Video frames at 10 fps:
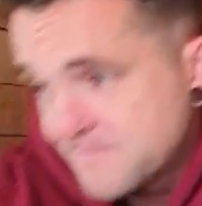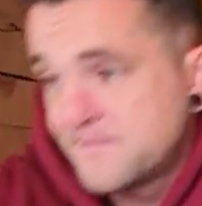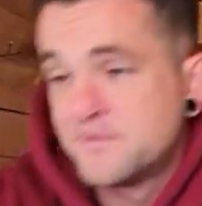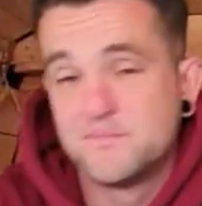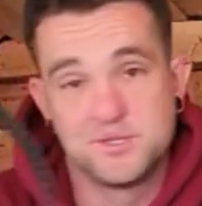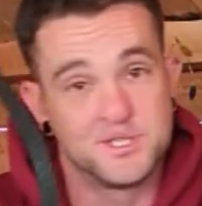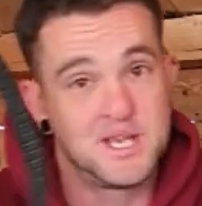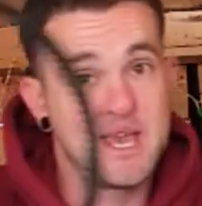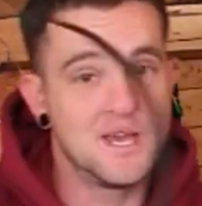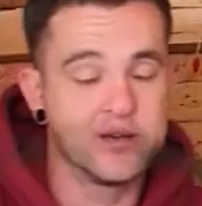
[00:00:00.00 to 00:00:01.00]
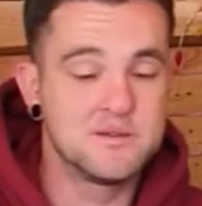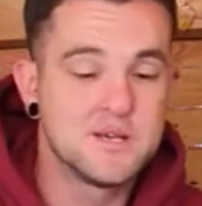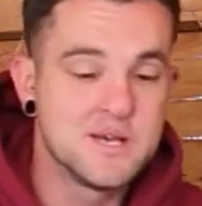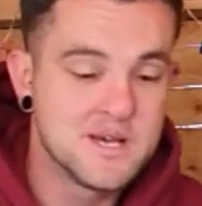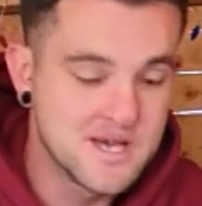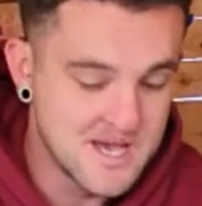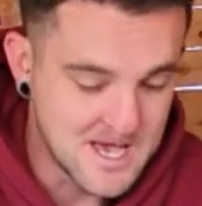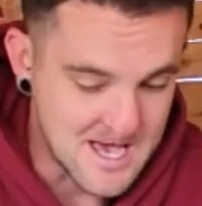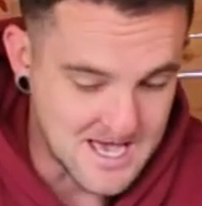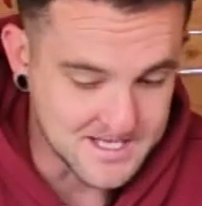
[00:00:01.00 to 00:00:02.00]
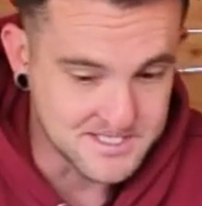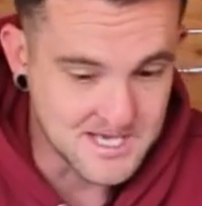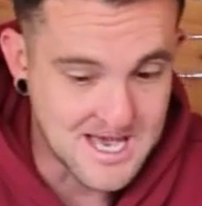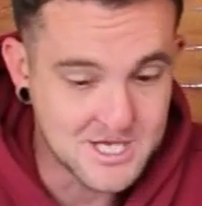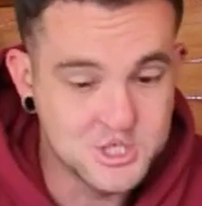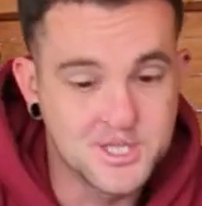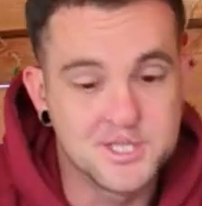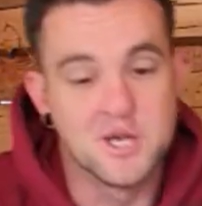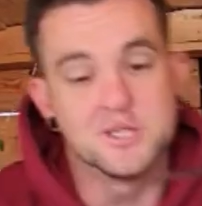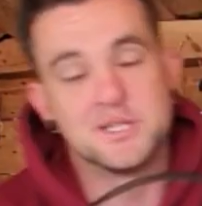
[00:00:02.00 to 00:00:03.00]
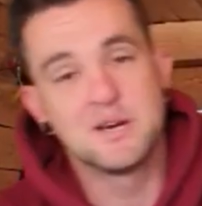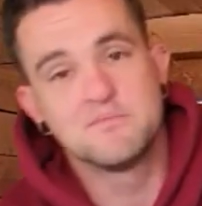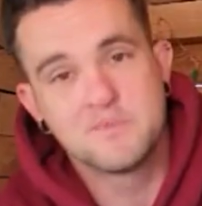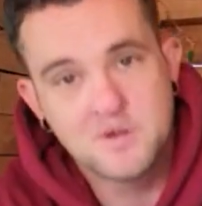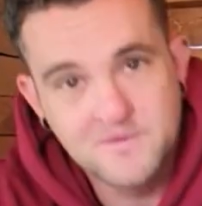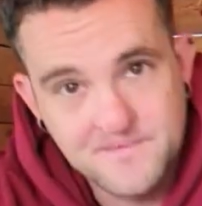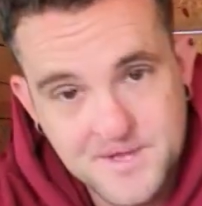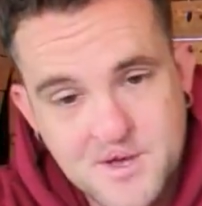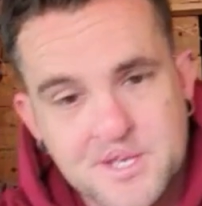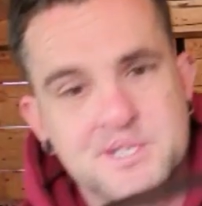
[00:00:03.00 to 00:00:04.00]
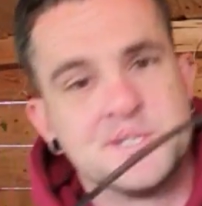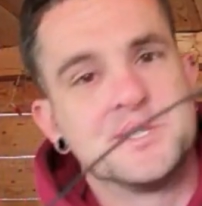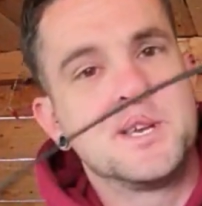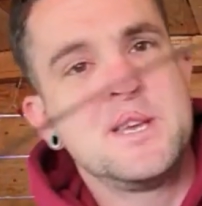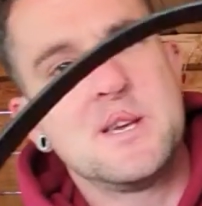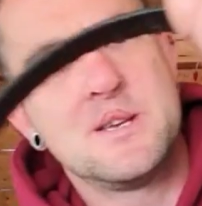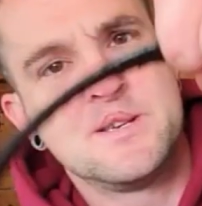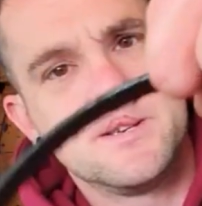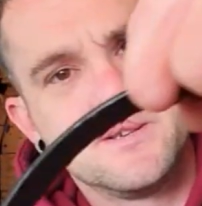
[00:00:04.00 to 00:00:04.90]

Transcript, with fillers: off, which is here, and actually turns out, hopefully you guys can see,